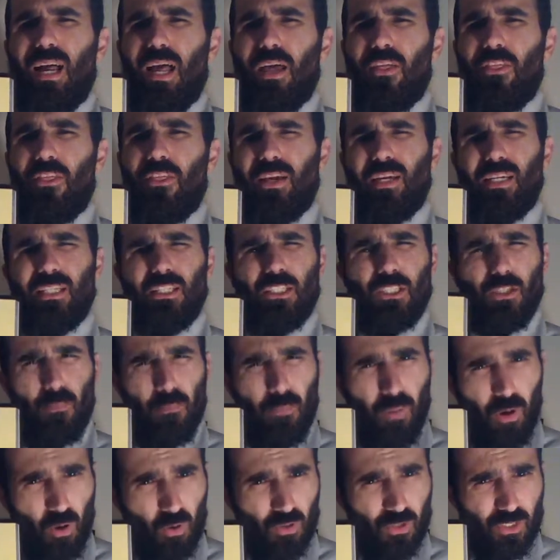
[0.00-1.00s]
think it's
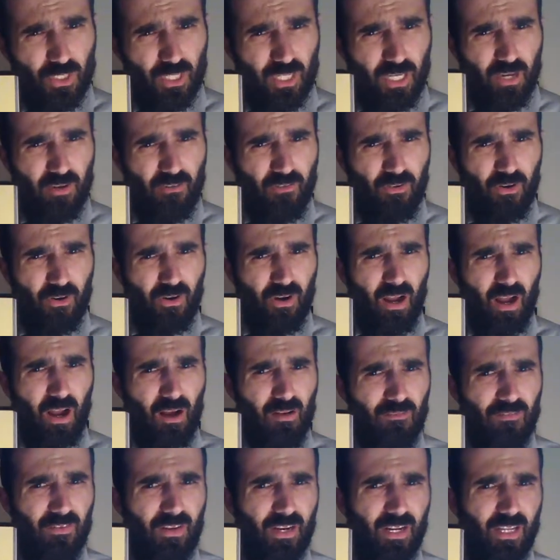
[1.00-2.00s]
supposed to give her
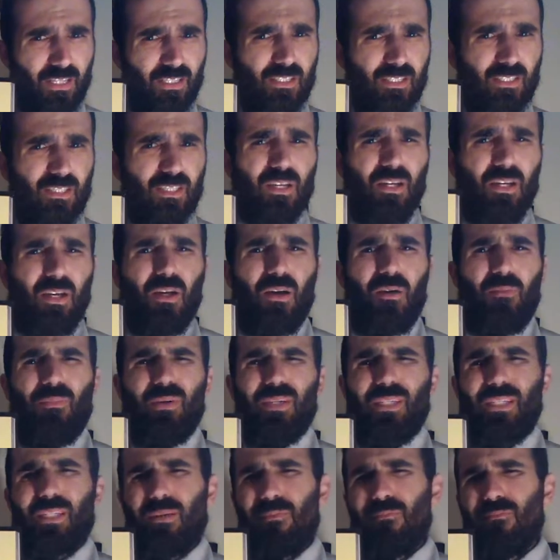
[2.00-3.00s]
confidence,
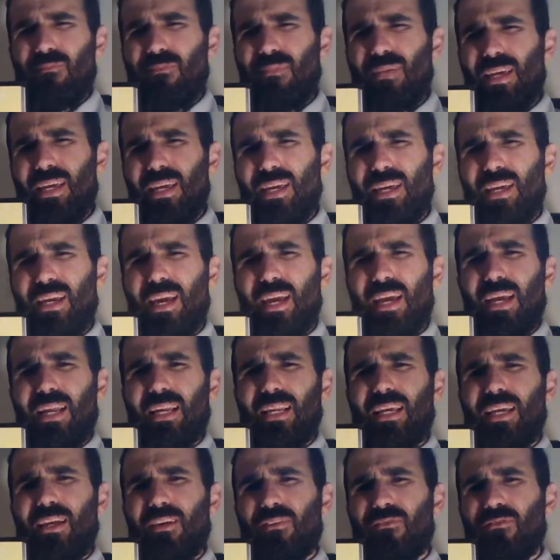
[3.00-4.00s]
but to me
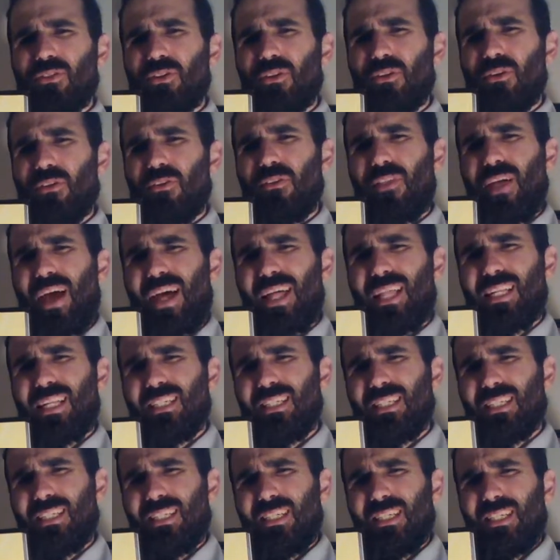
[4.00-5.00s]
it gives her
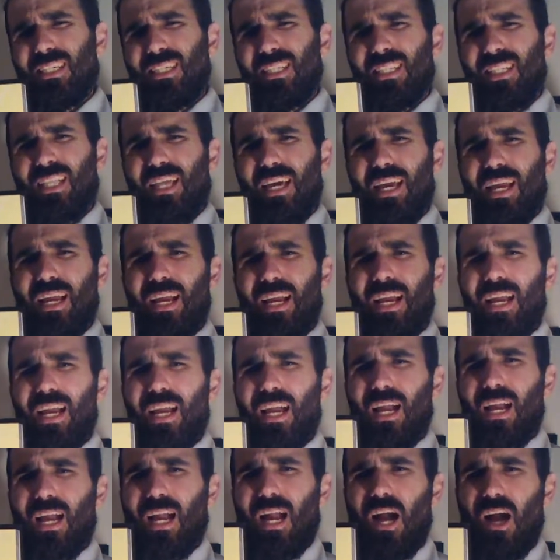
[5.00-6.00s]
that like
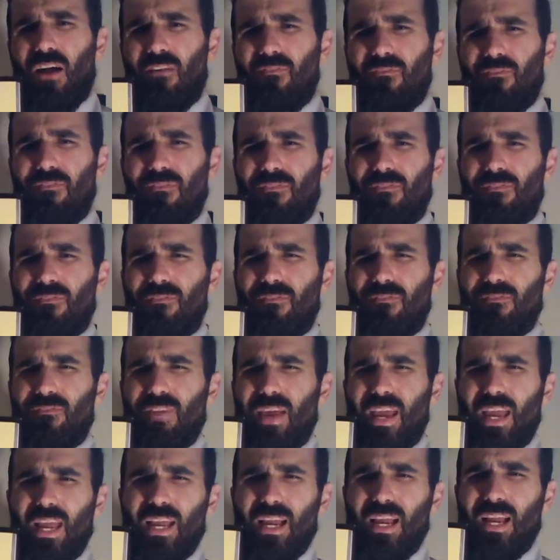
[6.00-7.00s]

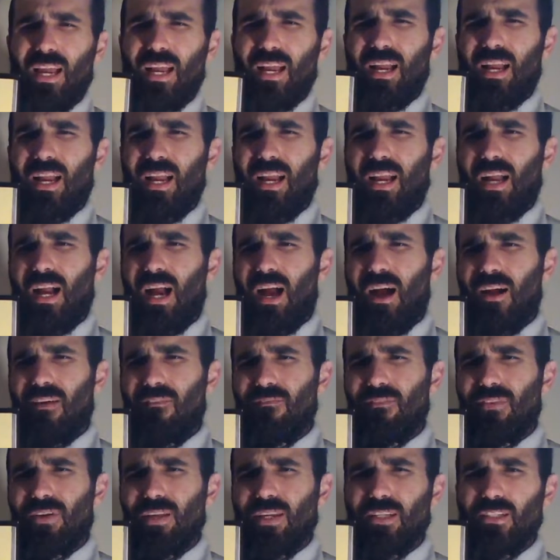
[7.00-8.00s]
fake
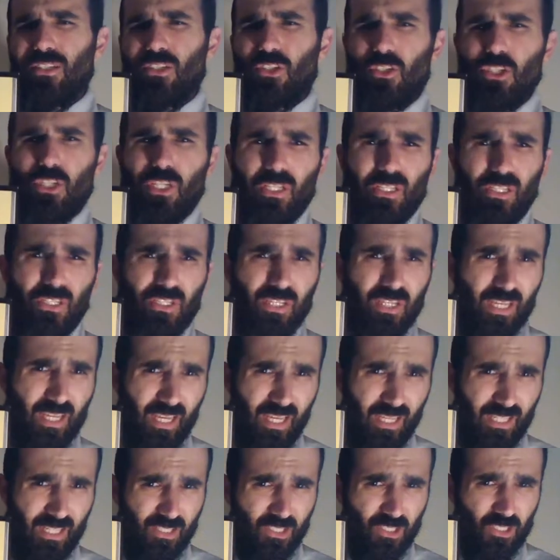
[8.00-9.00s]
confidence shielding
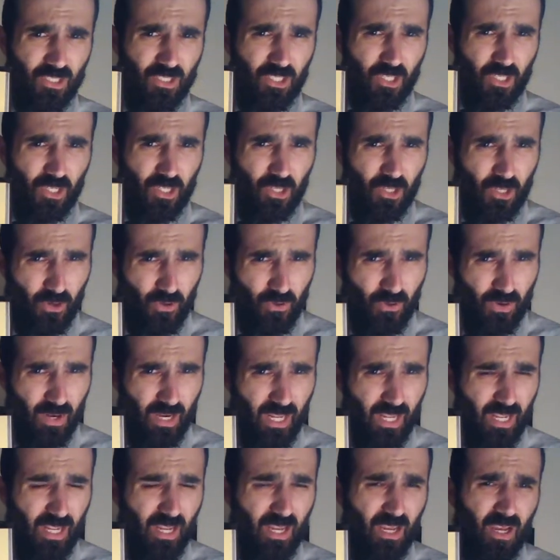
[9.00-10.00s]

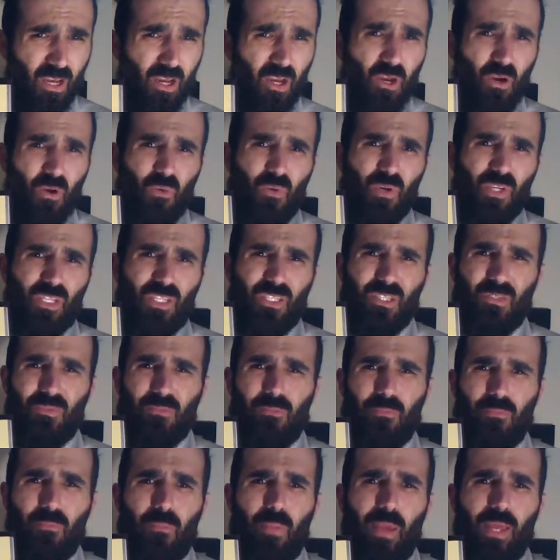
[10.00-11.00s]
insecurity, which
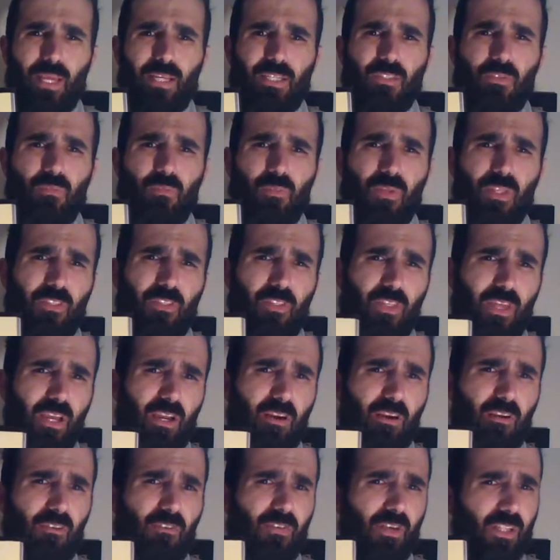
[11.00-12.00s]
makes me think
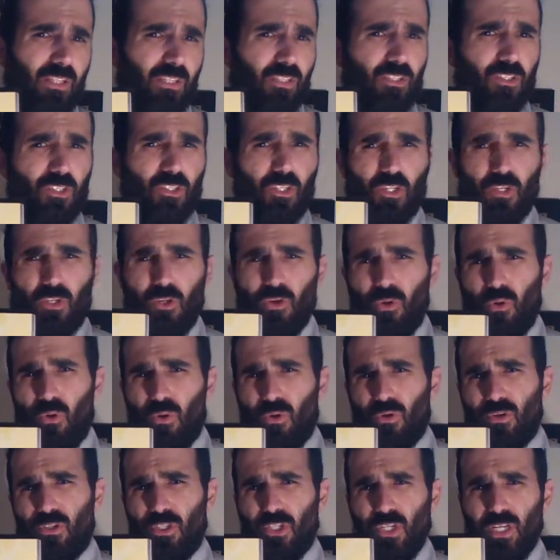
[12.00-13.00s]
of
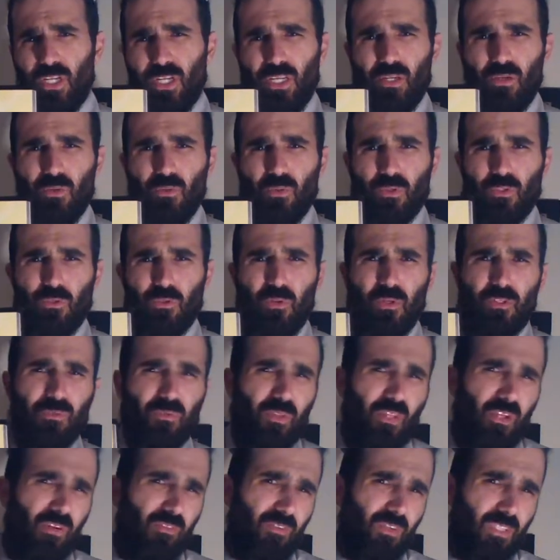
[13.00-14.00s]
insecure Jean, which makes me
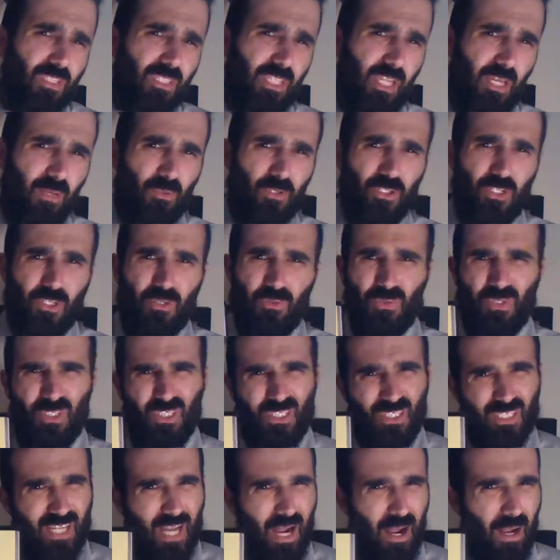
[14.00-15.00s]
think of unstable Jean, which
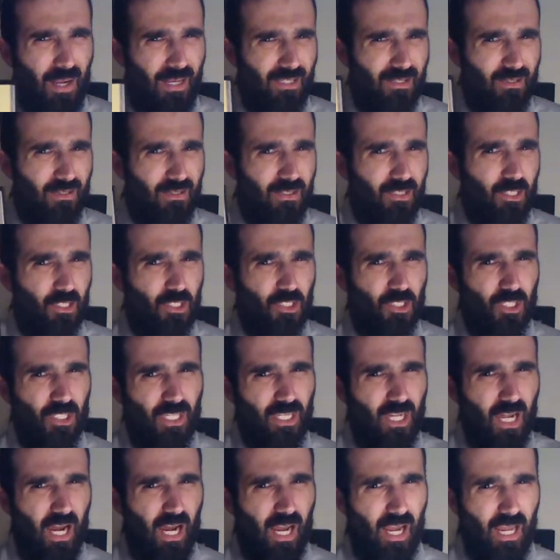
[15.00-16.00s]
is not the
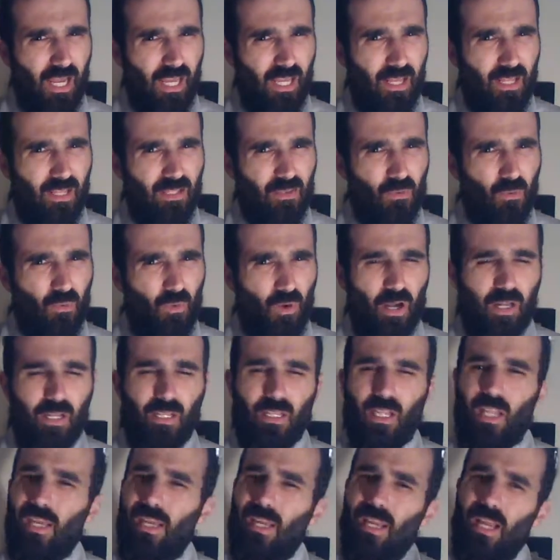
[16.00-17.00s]
Jean I want.
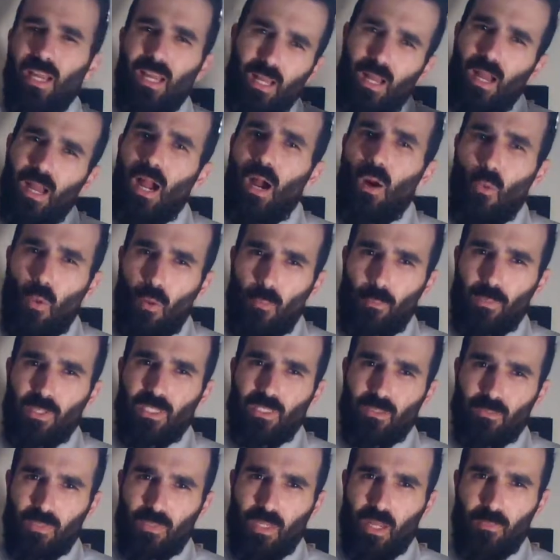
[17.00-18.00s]
Like, I want me
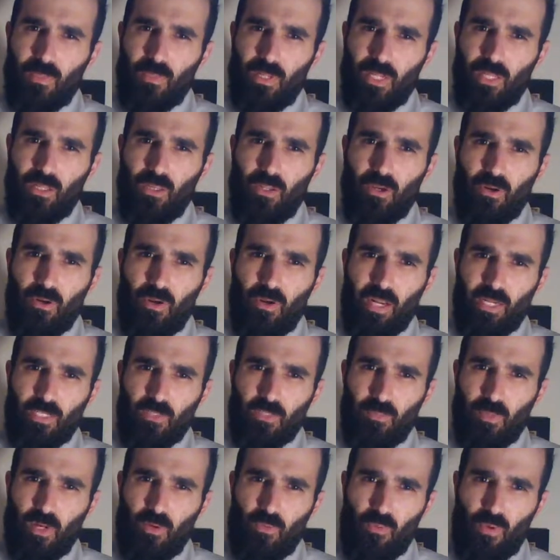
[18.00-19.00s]
some Tom Taylor,
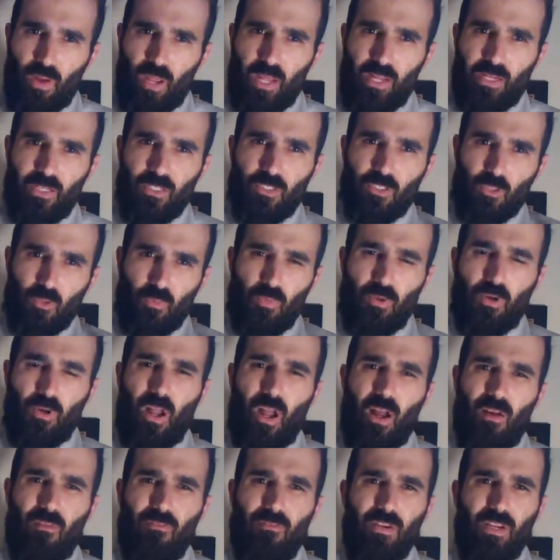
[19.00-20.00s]
X-Men Red, super
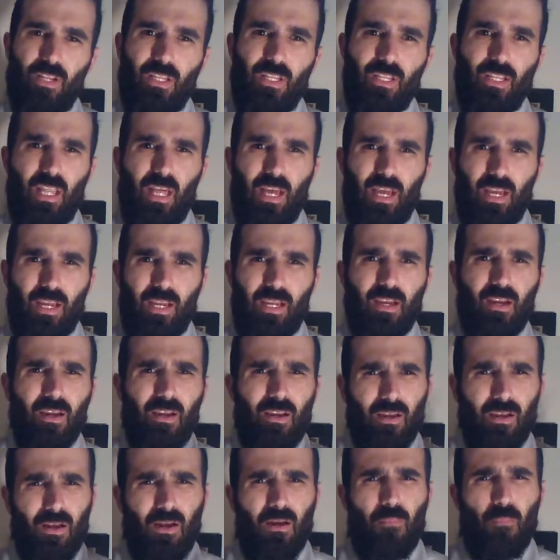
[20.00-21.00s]
confident, like
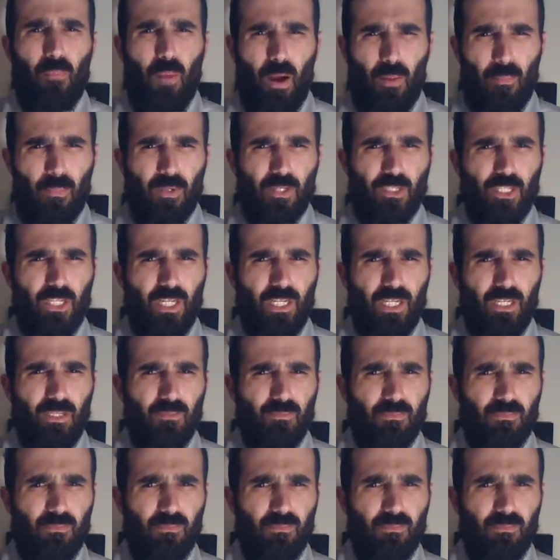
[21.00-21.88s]
Mama Jean.